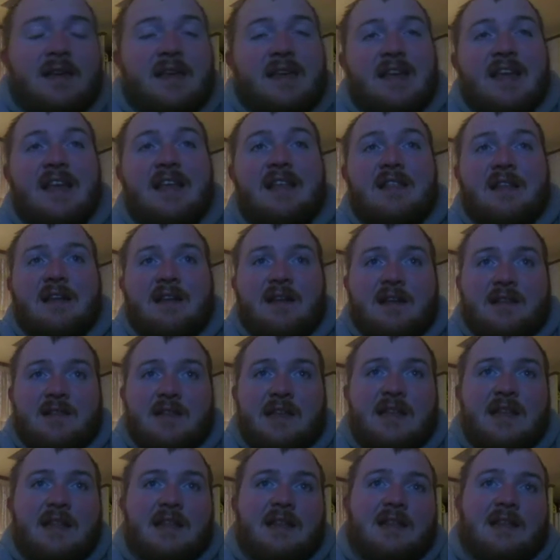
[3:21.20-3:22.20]
Heat
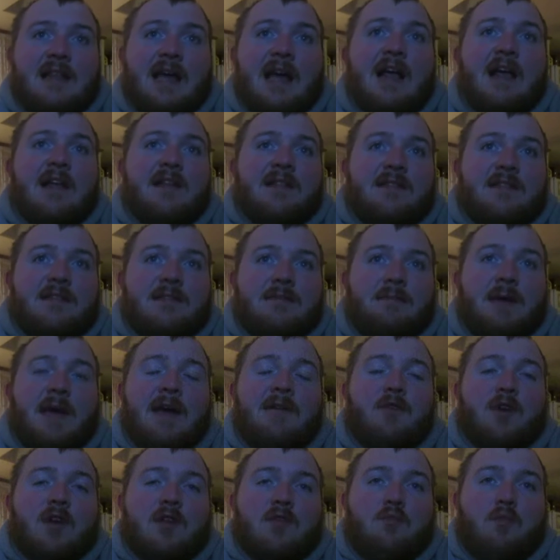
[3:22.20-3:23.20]
leading the Dallas
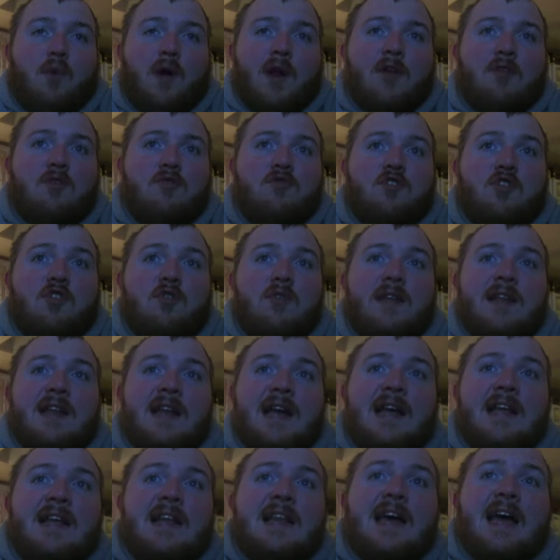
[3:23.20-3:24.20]
Mavericks
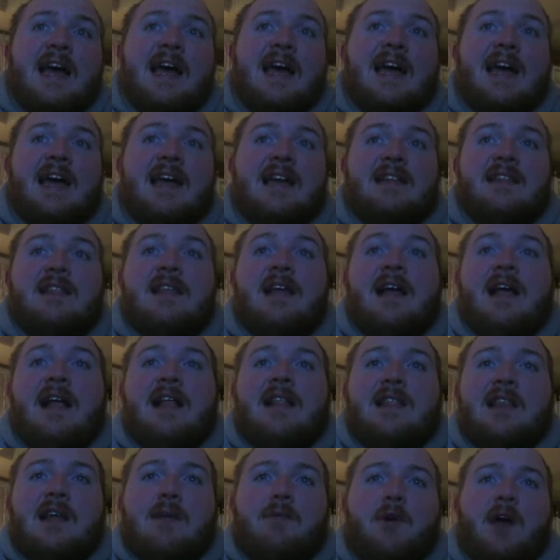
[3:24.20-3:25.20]
102-99.
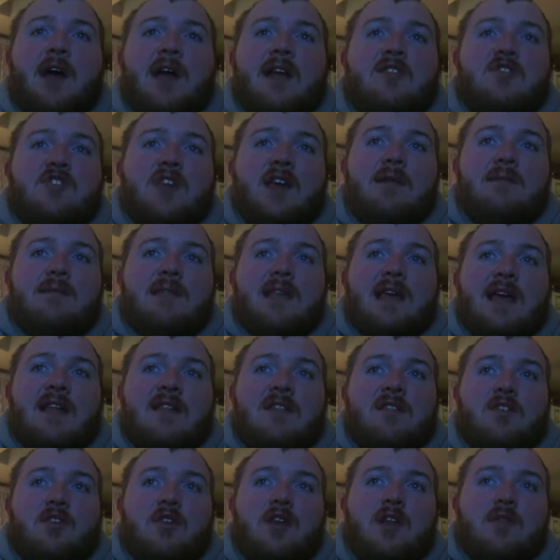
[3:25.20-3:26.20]
LeBron James
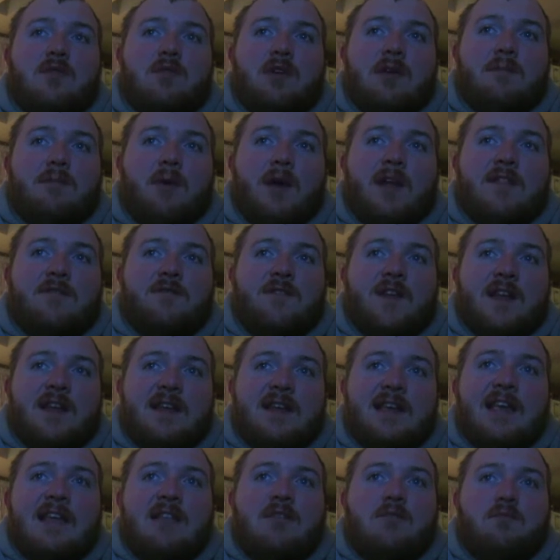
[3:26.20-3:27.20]
has 33 points for the
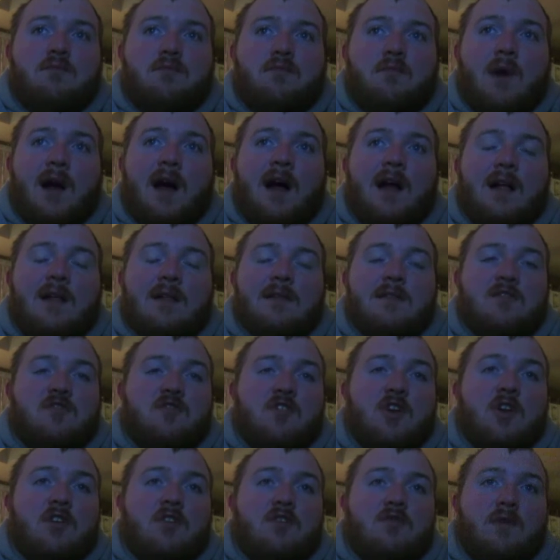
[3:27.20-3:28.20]
Heat, while
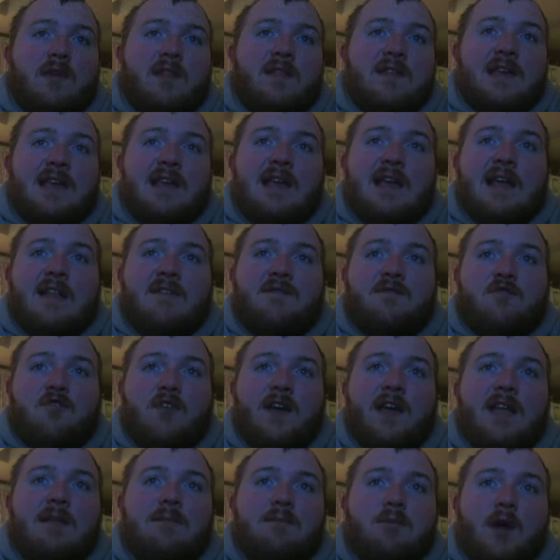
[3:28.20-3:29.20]
Dirk Nowitzki had
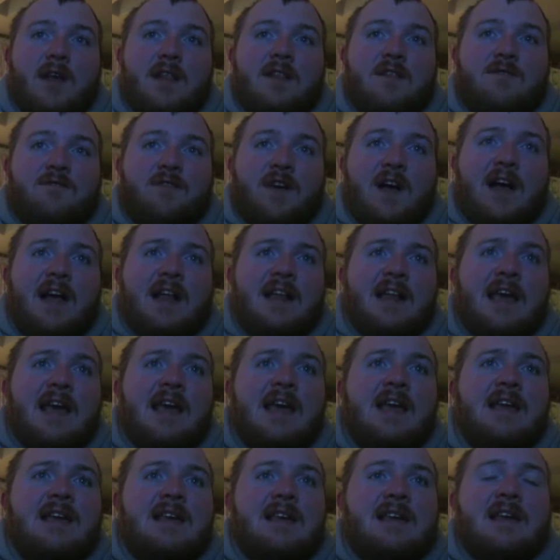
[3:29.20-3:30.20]
20 points for
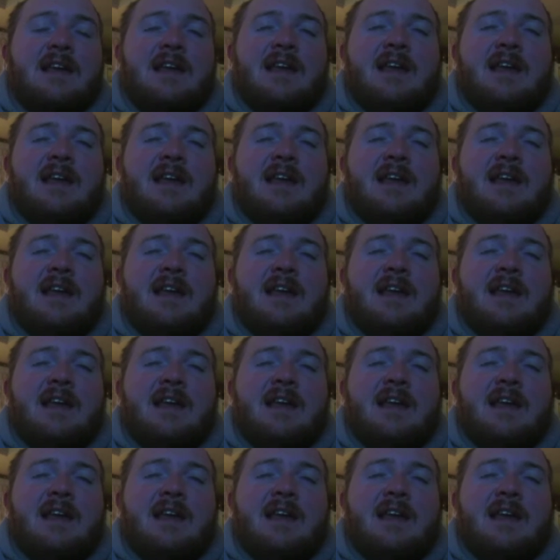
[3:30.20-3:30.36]
the